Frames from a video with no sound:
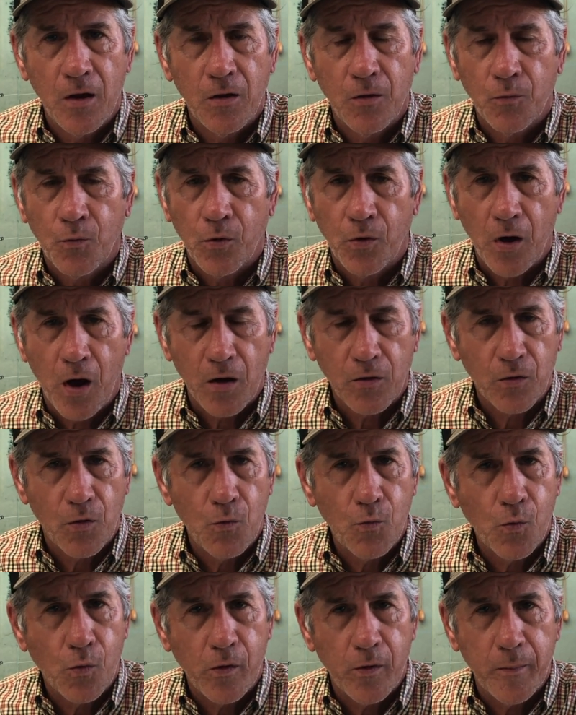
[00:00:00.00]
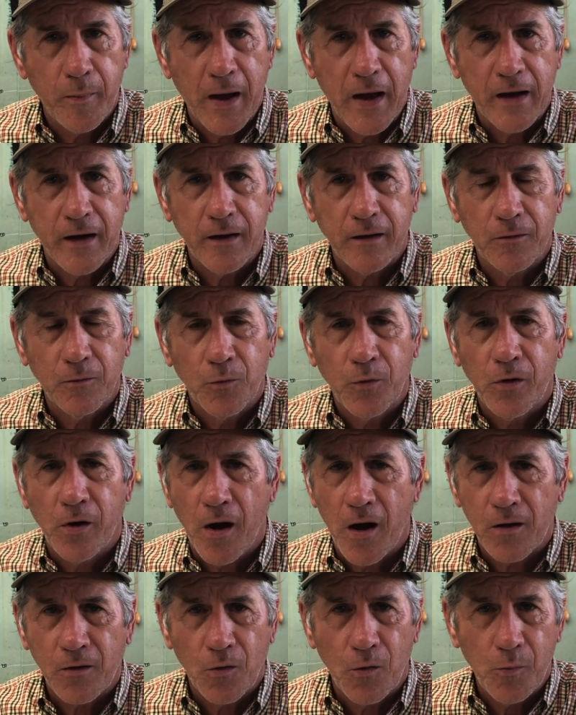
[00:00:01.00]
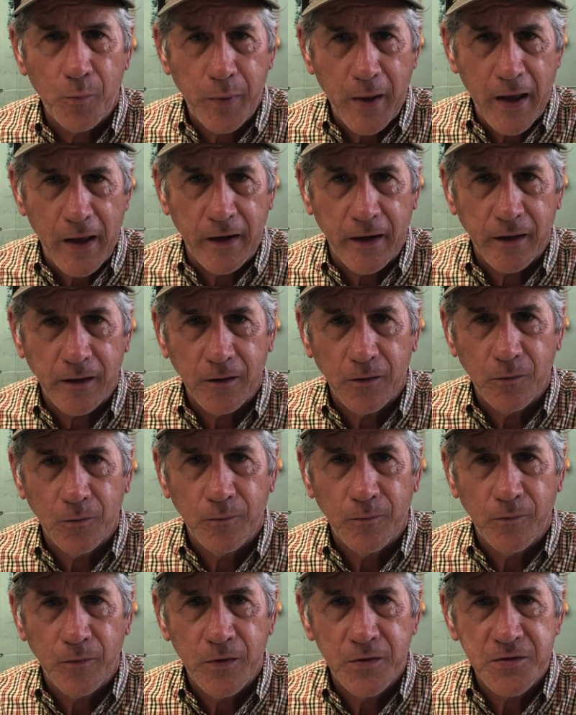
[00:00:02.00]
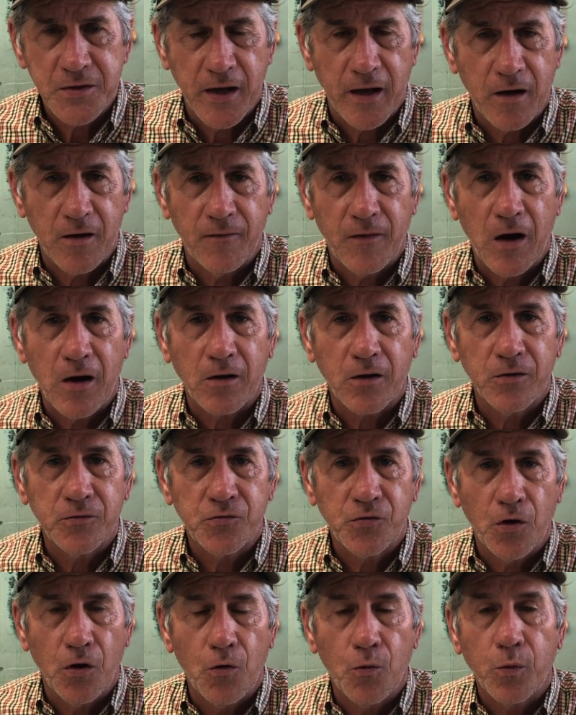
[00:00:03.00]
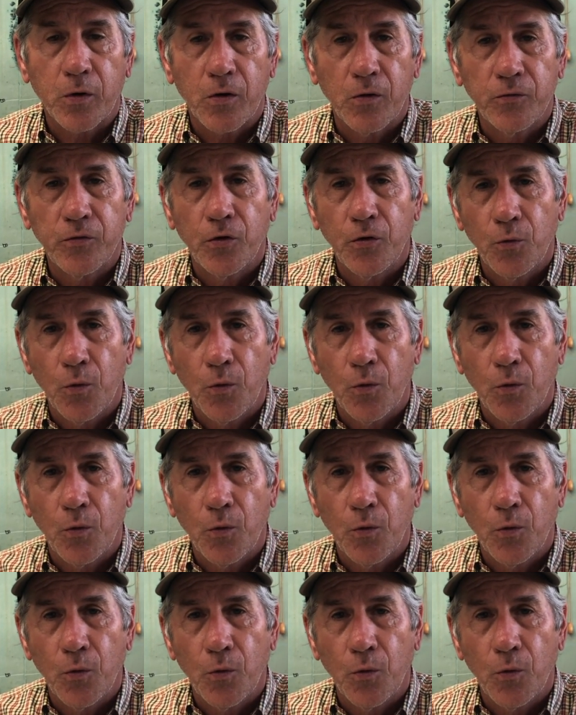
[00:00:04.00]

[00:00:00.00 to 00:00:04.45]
We're not going to worry about it. We're not going to panic. It's out of our control. We're going to do